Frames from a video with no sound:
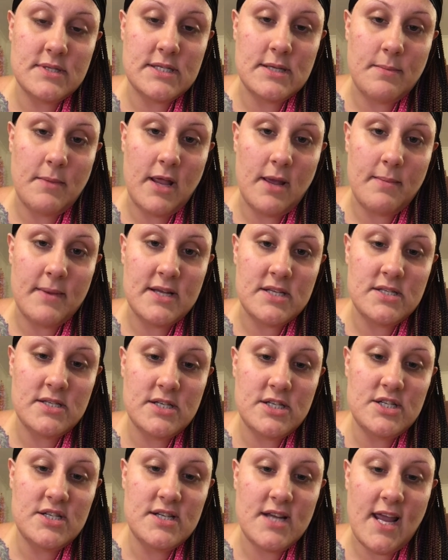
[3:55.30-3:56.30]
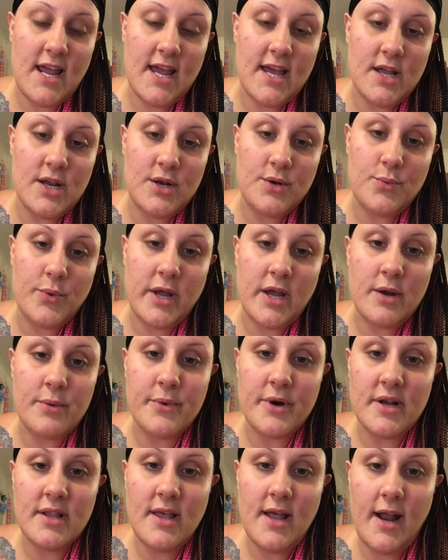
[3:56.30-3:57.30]
send me a message and we can
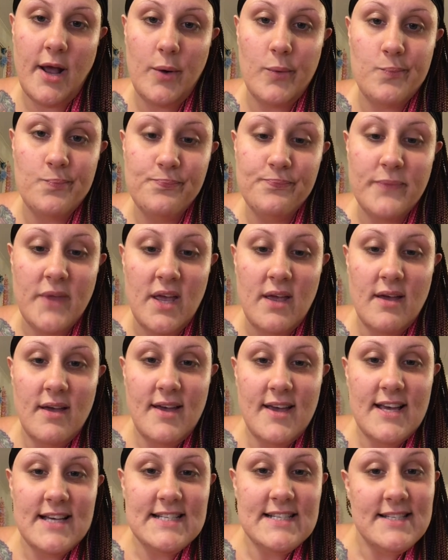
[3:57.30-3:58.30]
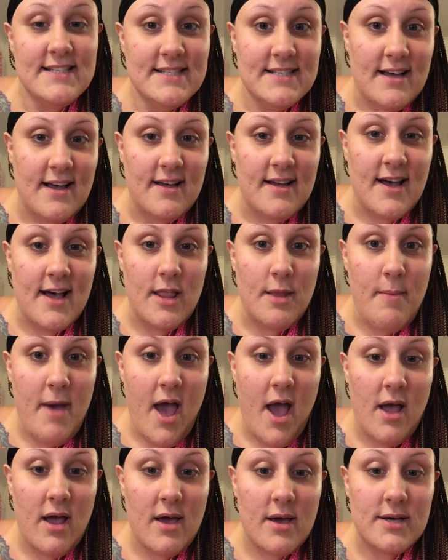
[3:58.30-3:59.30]
work that out. Holla
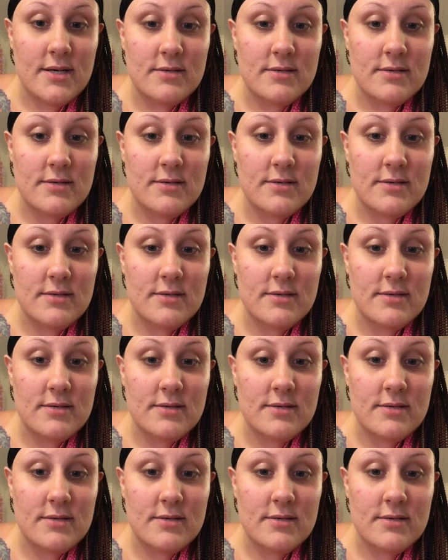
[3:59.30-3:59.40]
back.